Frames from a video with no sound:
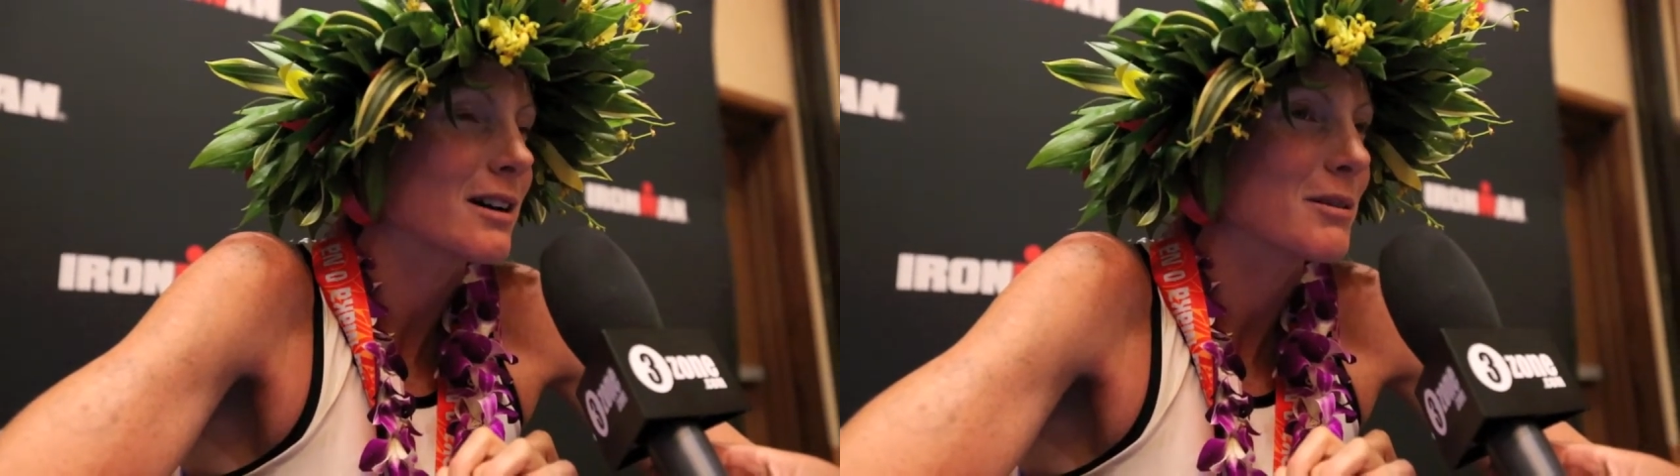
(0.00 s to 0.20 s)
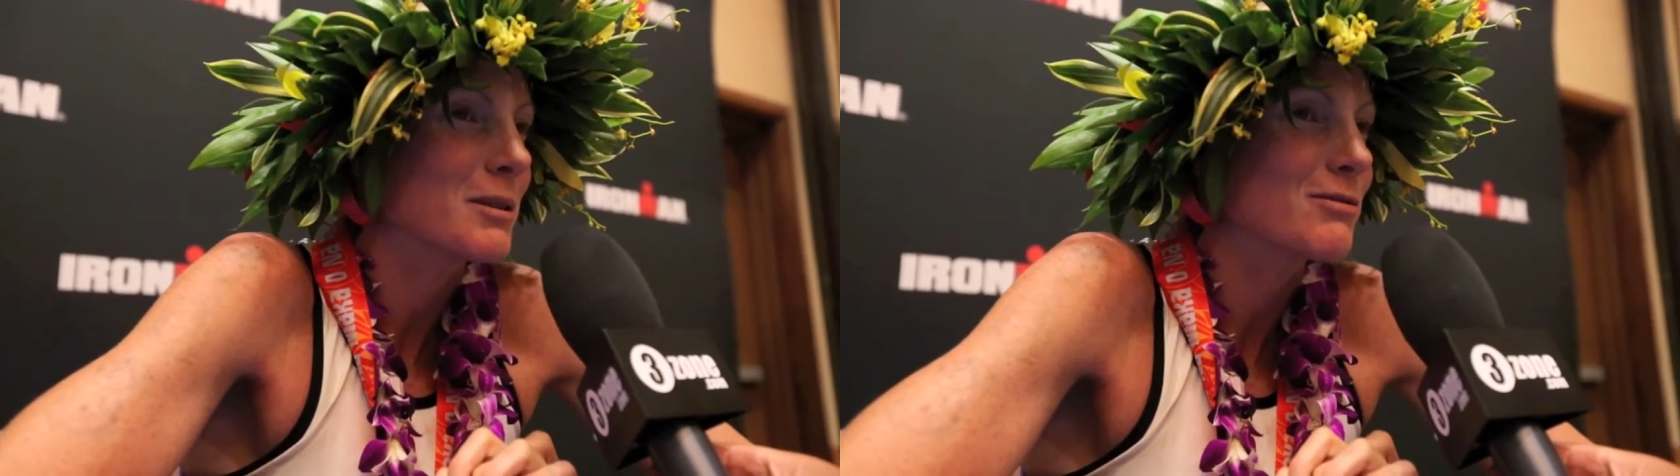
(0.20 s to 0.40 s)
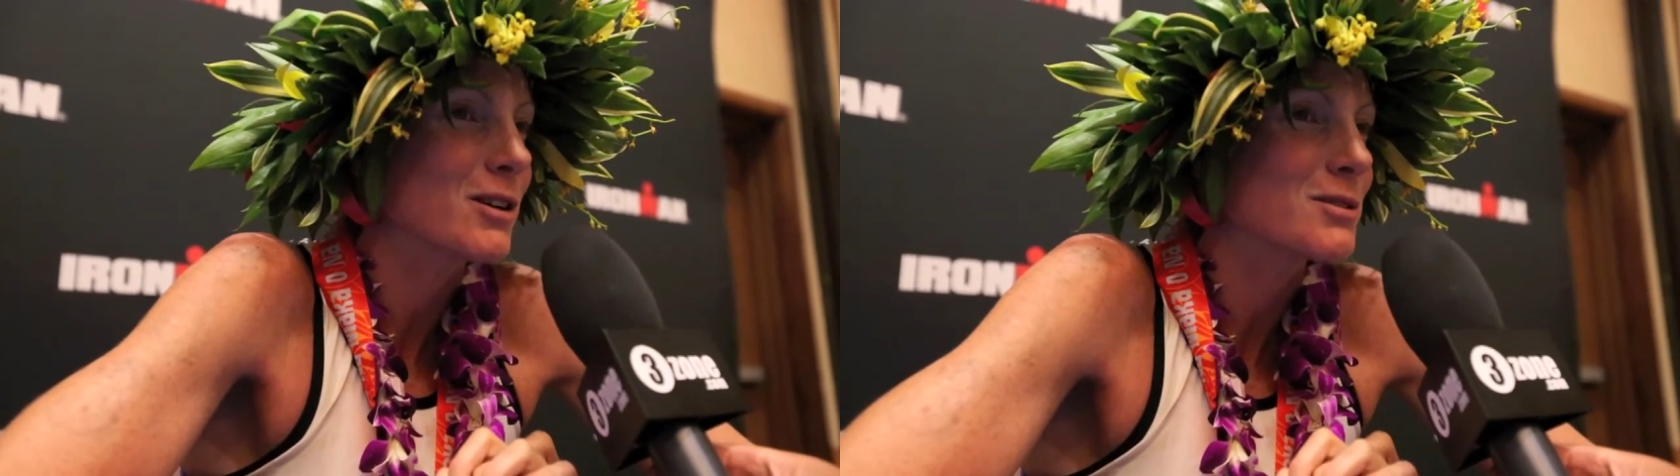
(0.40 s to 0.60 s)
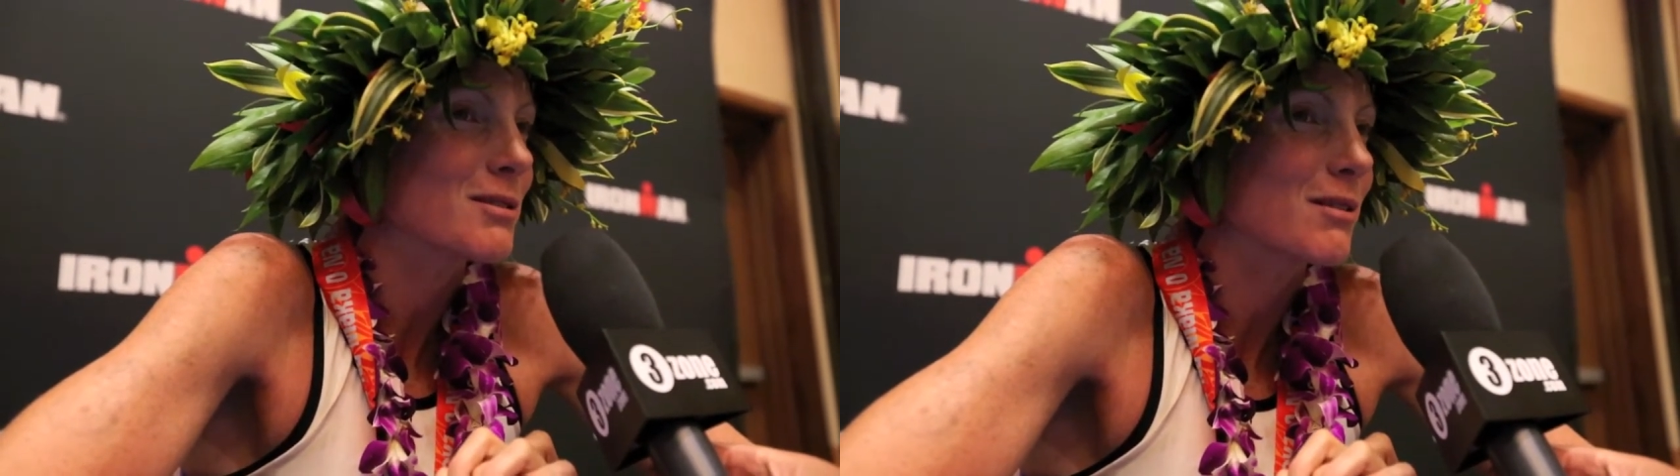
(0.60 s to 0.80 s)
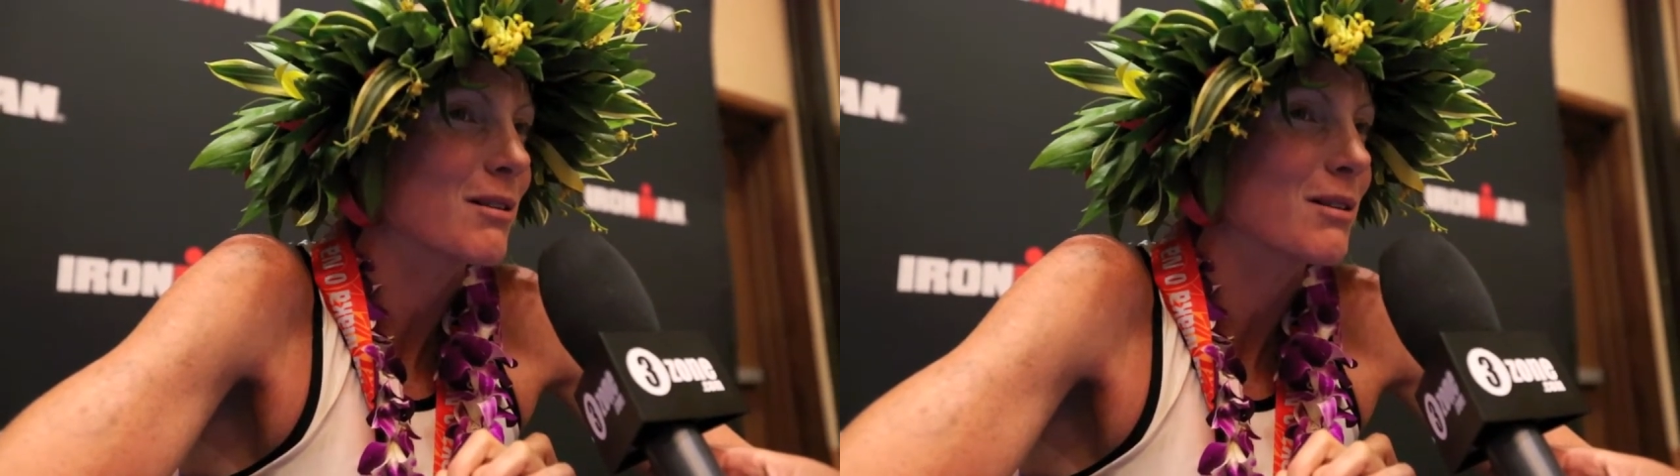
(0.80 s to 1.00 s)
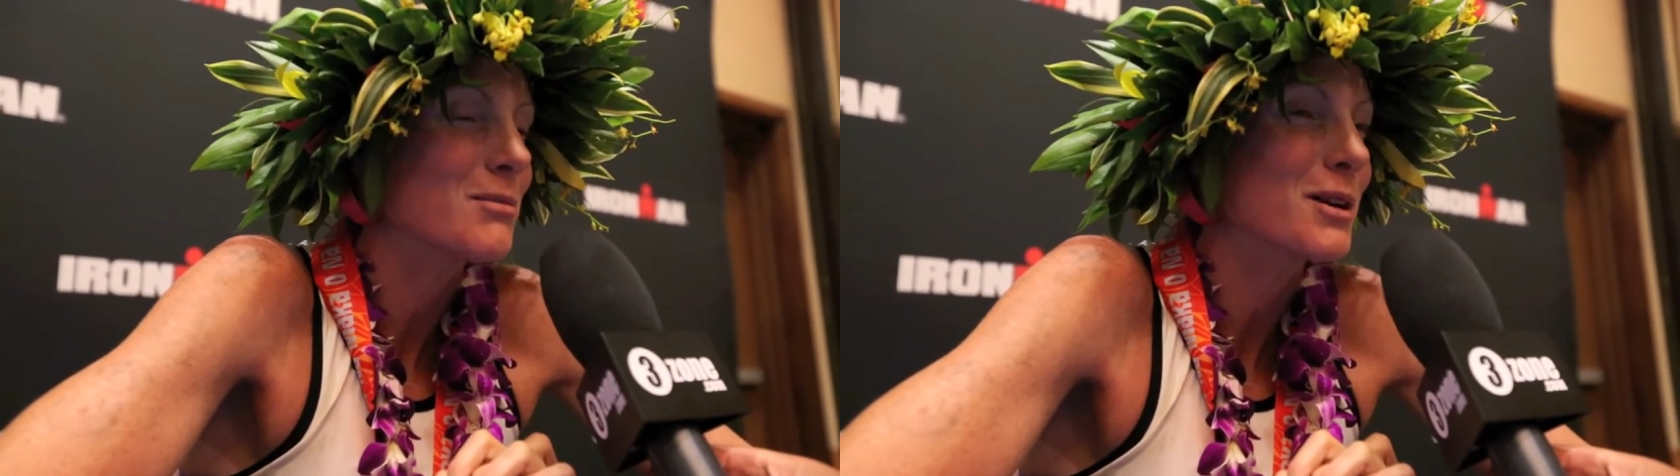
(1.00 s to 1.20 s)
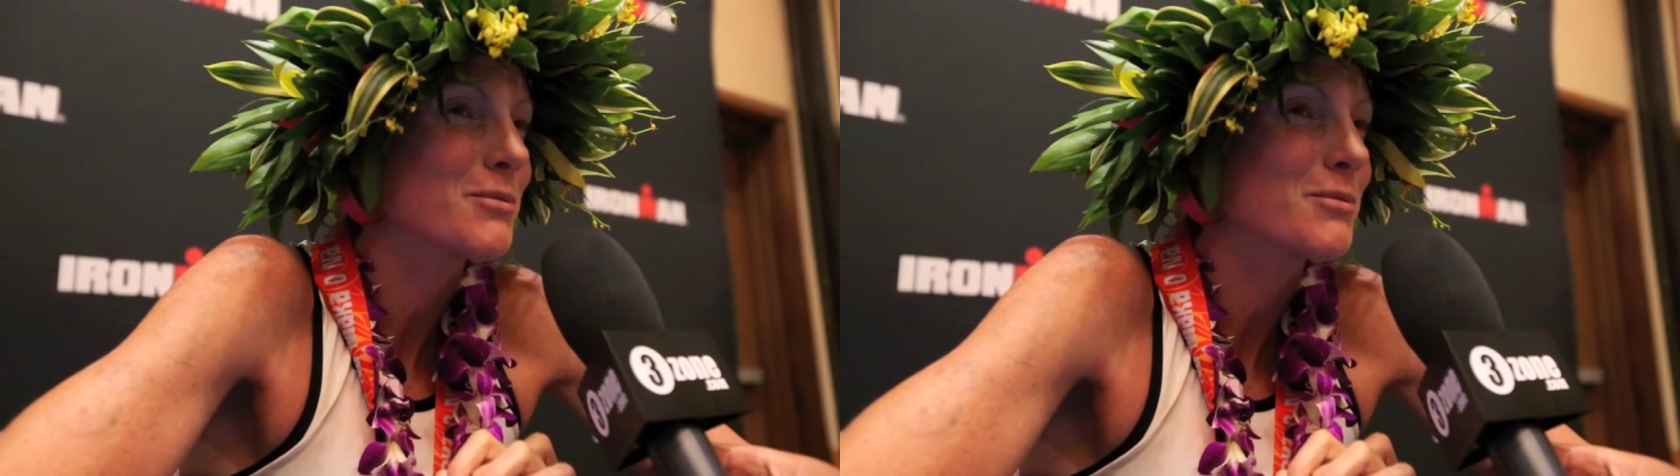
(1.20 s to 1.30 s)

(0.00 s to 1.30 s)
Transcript: If I was at home,